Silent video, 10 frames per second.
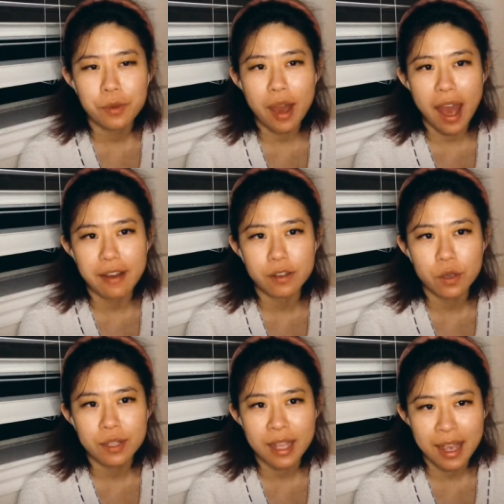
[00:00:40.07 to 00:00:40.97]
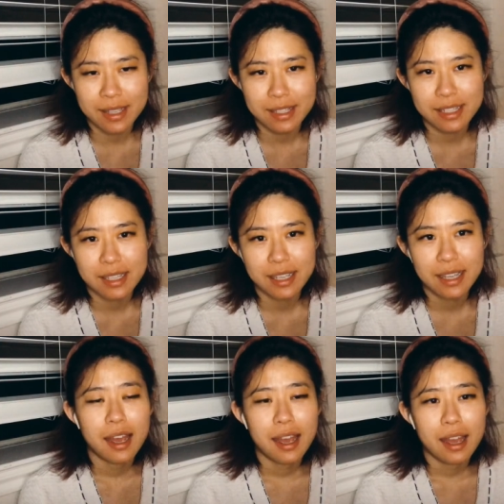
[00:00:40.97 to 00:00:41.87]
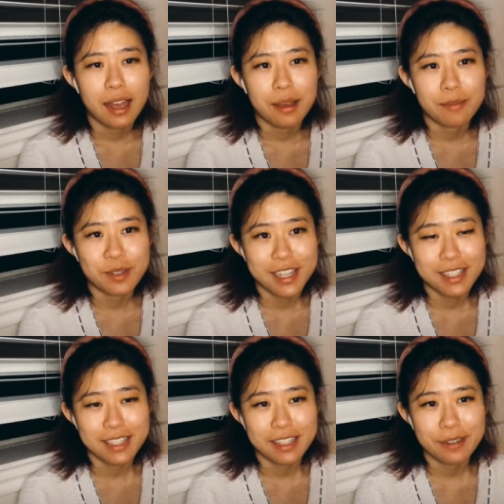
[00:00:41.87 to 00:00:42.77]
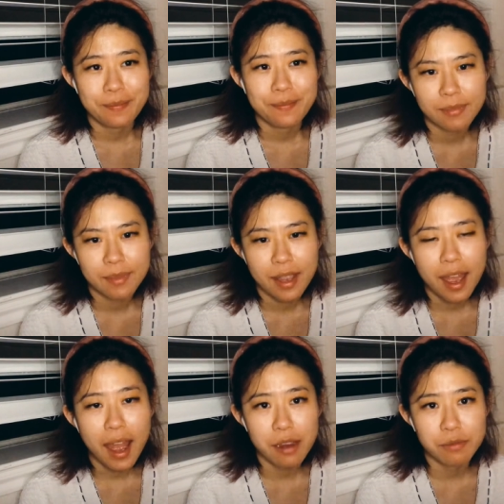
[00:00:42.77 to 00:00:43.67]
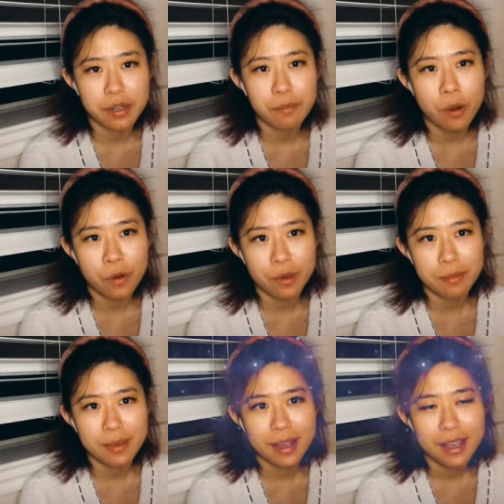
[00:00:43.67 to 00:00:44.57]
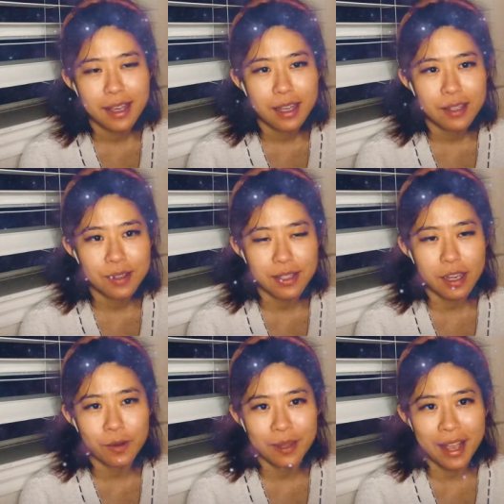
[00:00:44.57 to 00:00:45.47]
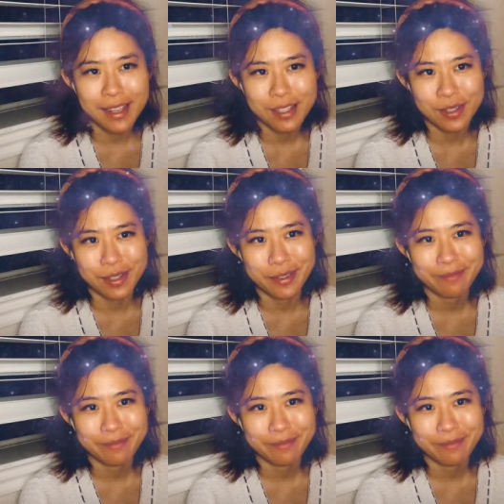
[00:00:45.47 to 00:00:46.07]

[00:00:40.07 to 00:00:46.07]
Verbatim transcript: you have a good night. Jessie. I read poem to say good night to you.